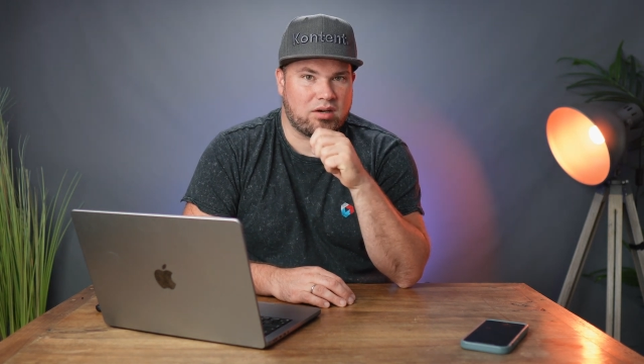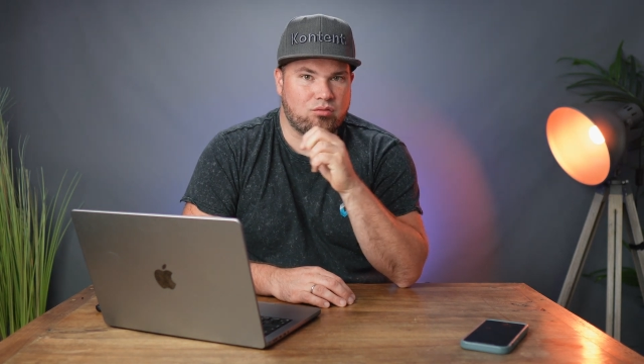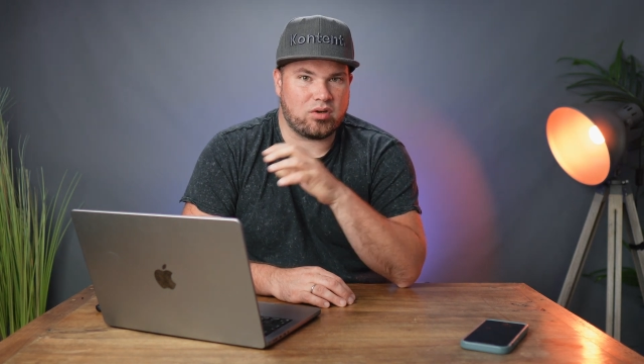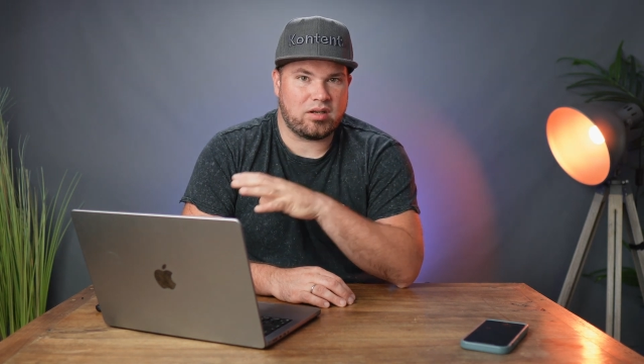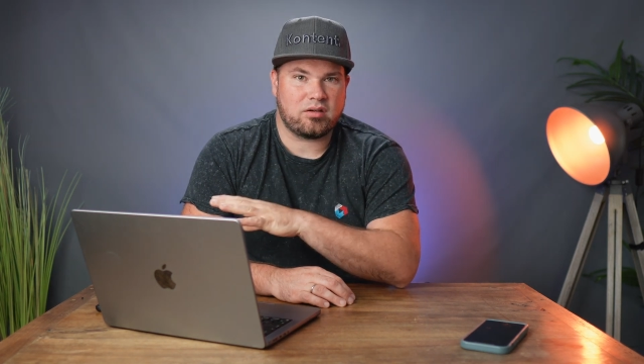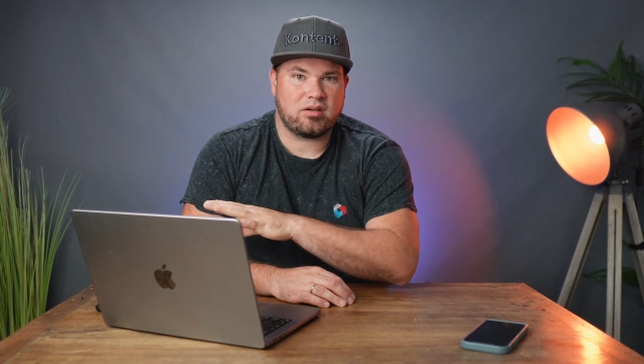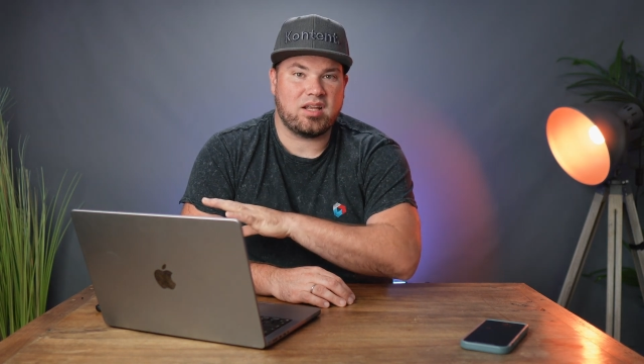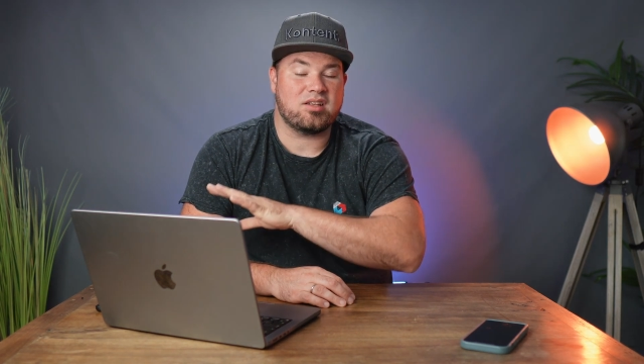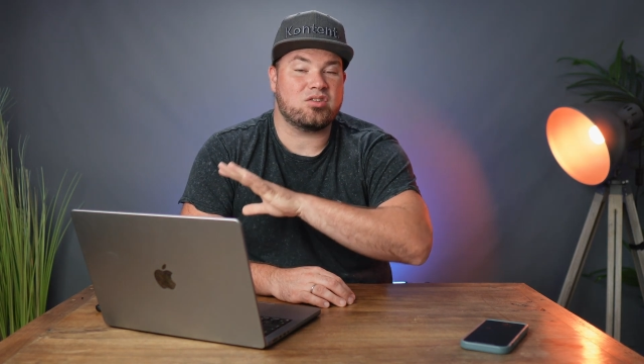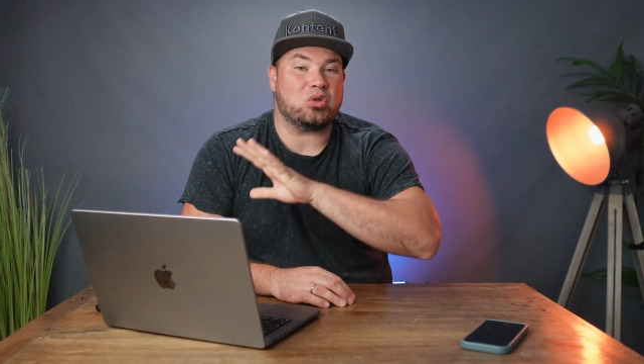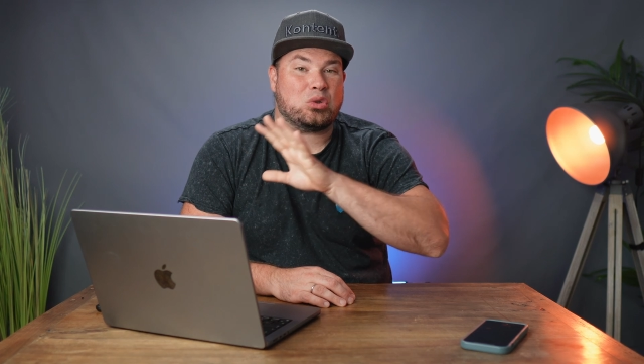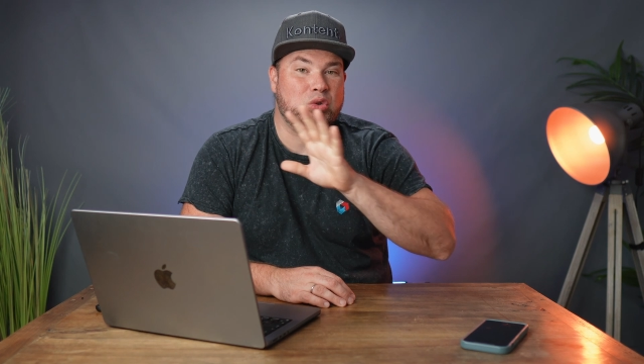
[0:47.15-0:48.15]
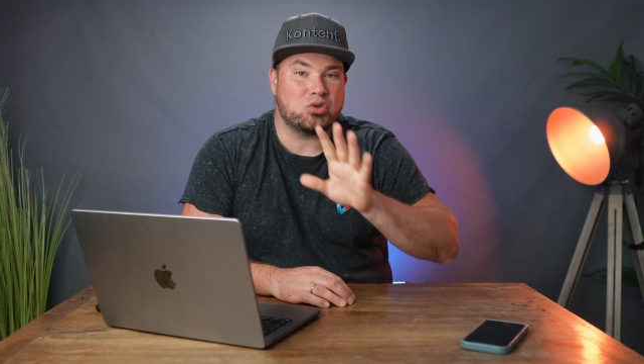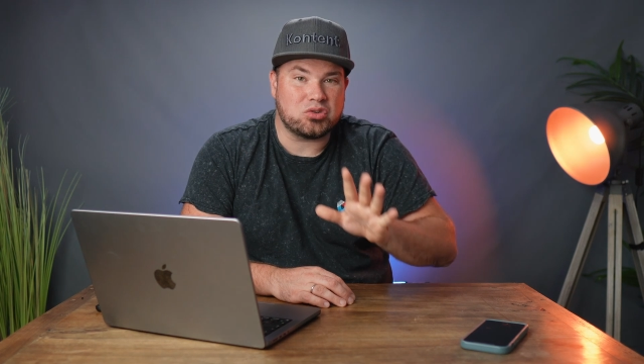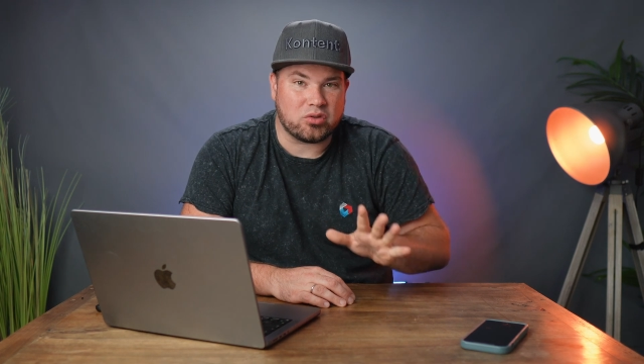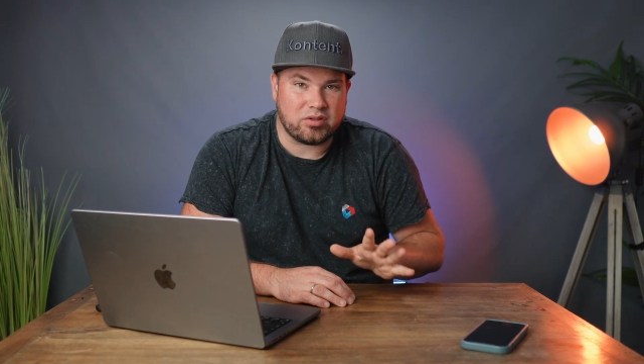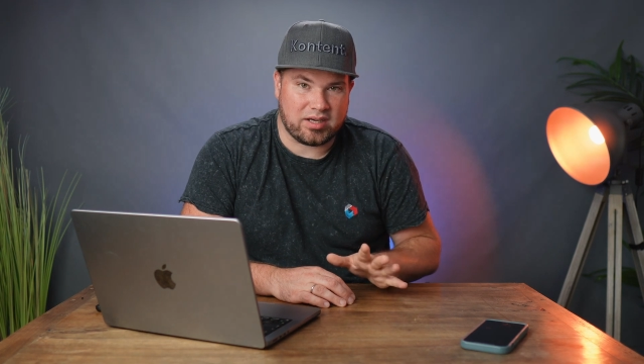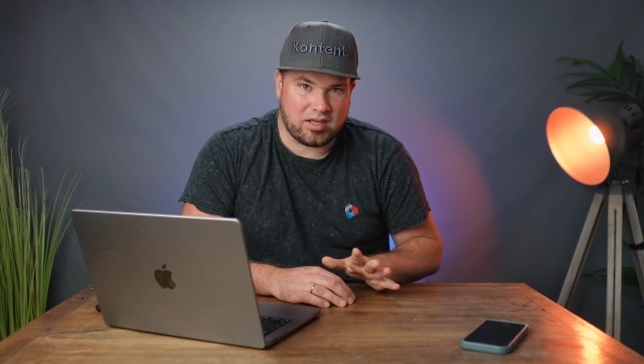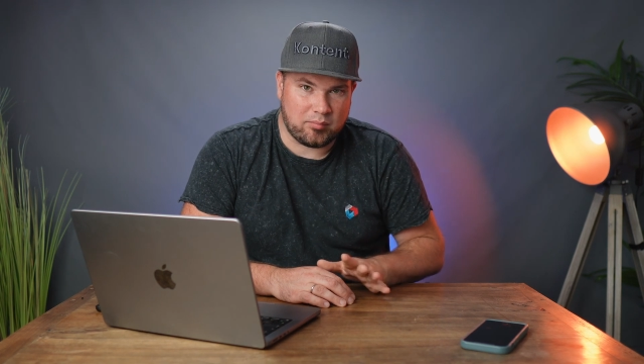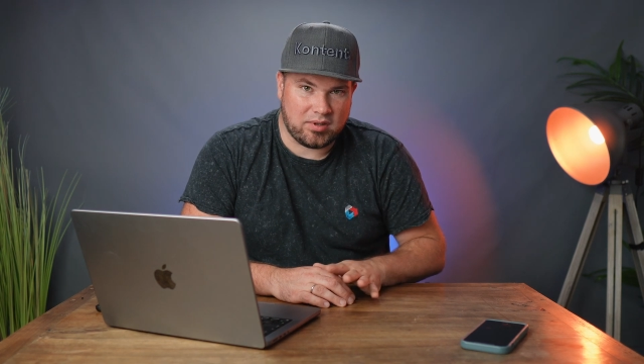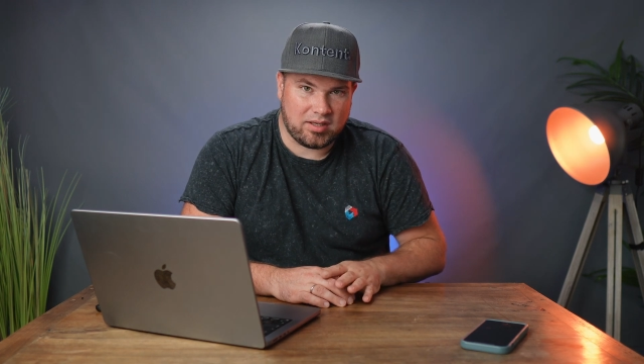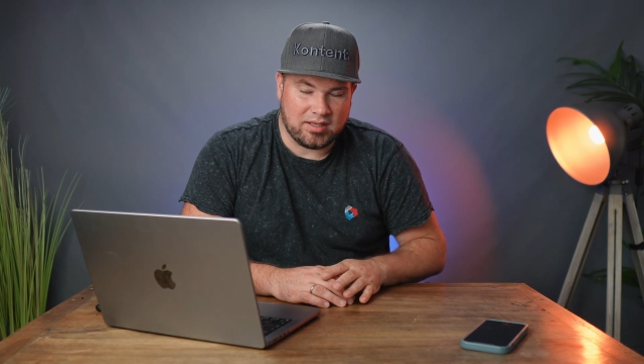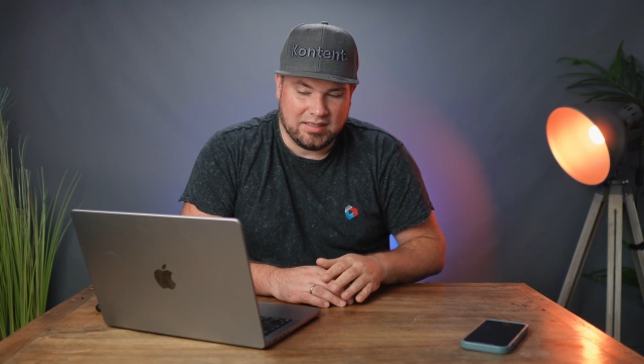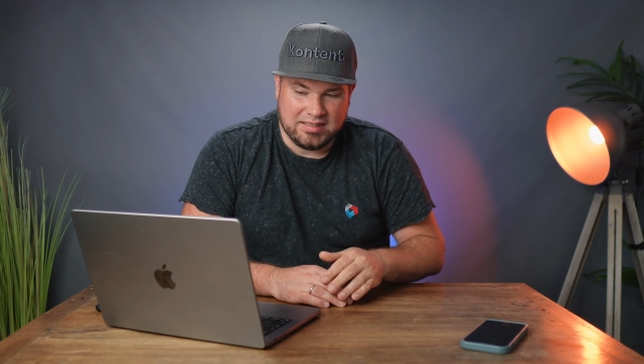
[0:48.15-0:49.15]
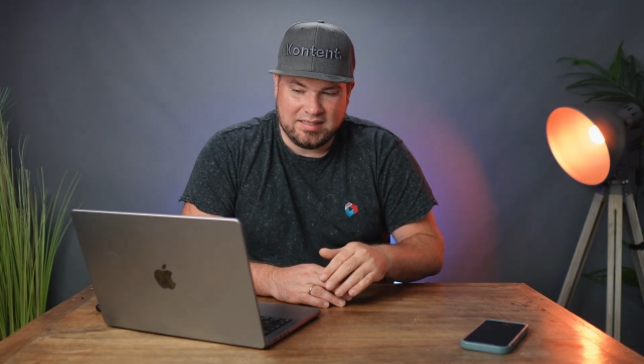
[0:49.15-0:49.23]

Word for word: and render is also dynamic.